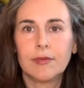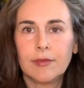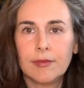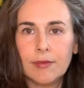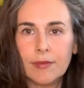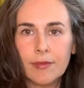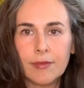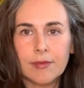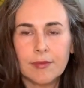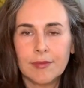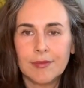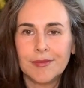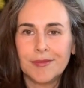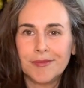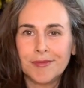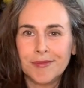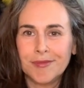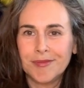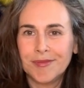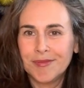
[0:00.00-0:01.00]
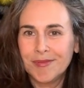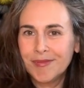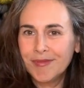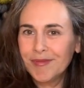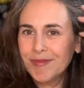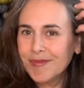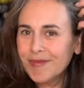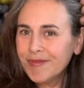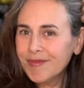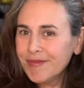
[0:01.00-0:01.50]

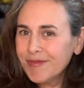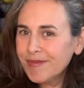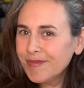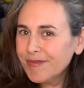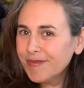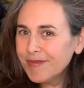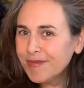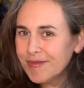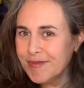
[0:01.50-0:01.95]
Nothing is said.